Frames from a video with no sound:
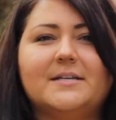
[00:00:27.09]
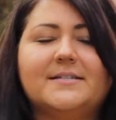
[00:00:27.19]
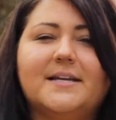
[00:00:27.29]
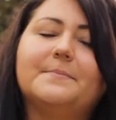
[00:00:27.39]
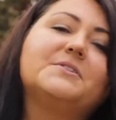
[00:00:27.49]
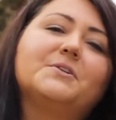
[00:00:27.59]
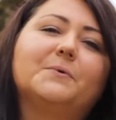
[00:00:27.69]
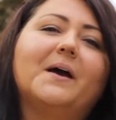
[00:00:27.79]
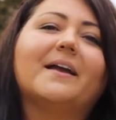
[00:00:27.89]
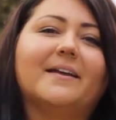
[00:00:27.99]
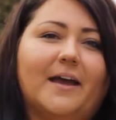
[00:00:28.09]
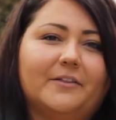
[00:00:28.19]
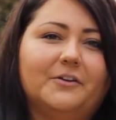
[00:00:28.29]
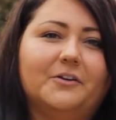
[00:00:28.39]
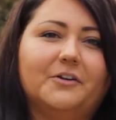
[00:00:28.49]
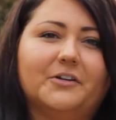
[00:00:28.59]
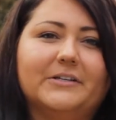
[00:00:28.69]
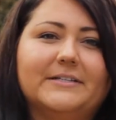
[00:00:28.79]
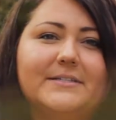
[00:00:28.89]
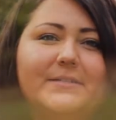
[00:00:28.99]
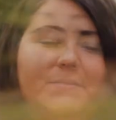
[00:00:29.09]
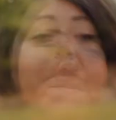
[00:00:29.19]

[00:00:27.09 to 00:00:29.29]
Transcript: Step 2. Gather your goods.